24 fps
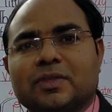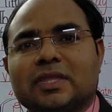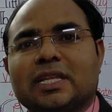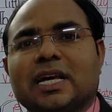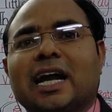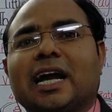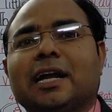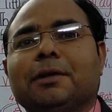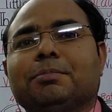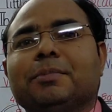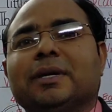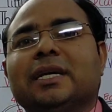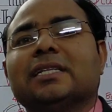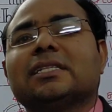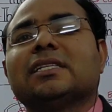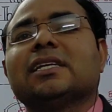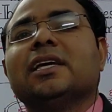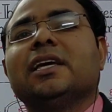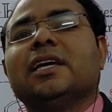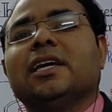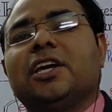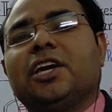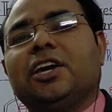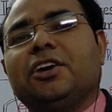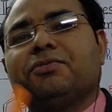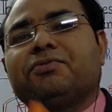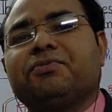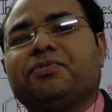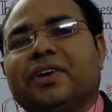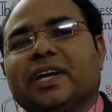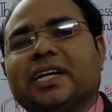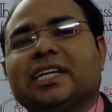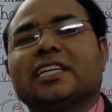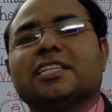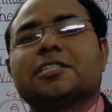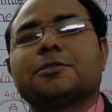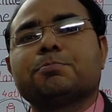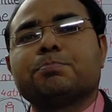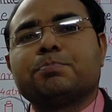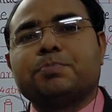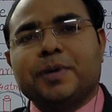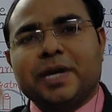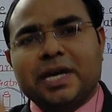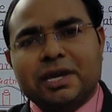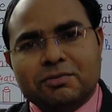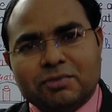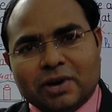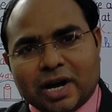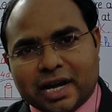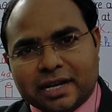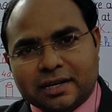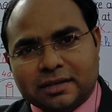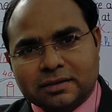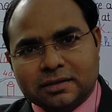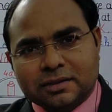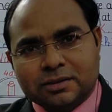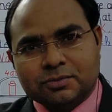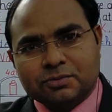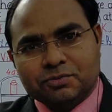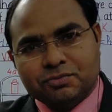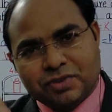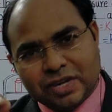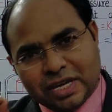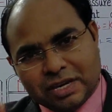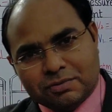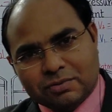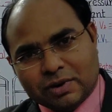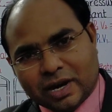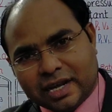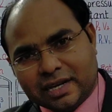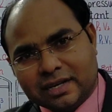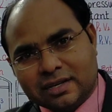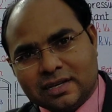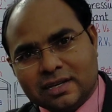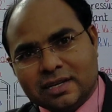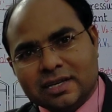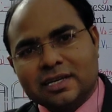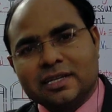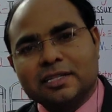That means if it is P1, V1,